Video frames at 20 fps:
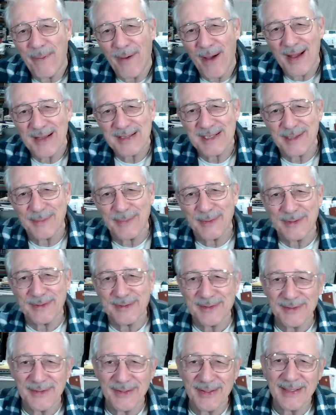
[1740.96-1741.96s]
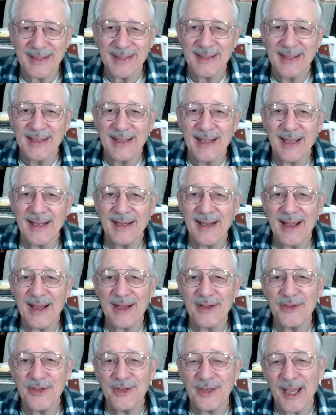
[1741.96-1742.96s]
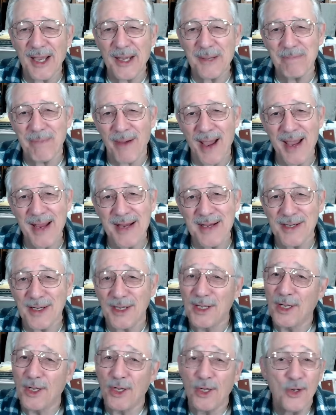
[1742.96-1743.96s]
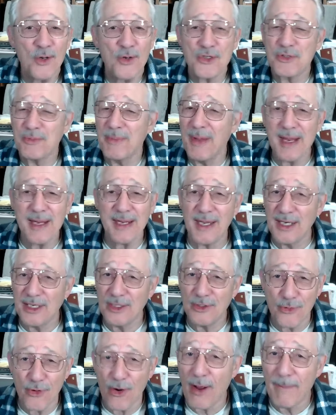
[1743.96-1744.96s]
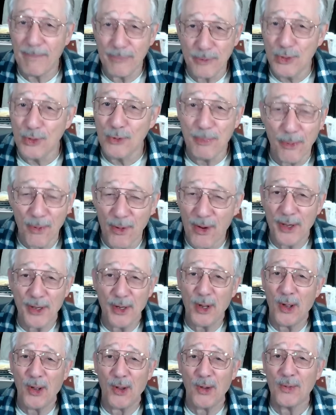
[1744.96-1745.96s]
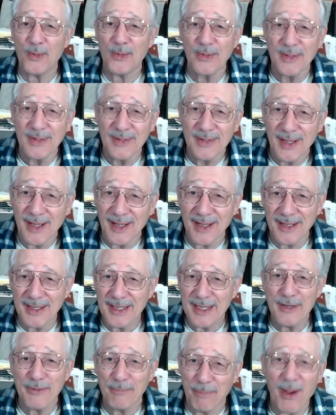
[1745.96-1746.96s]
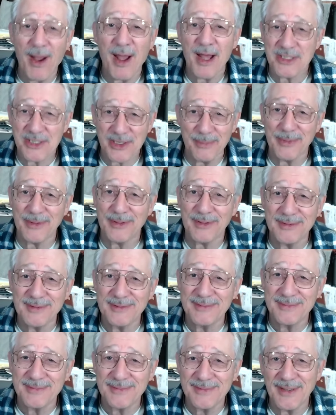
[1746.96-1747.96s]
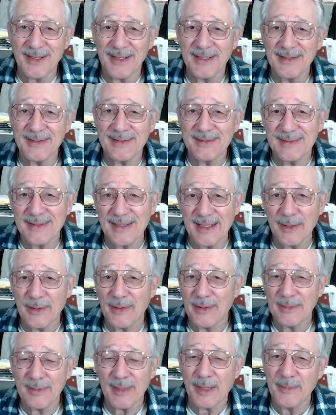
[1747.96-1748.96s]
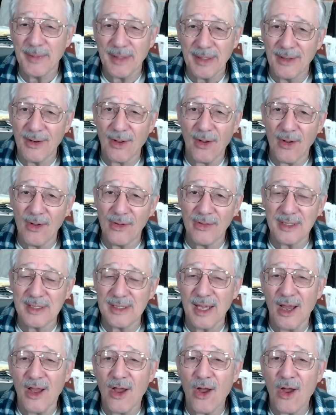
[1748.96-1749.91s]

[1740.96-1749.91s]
possible, right? And now you got Biden, who's making Trump 2.0 possible, right? I mean, all the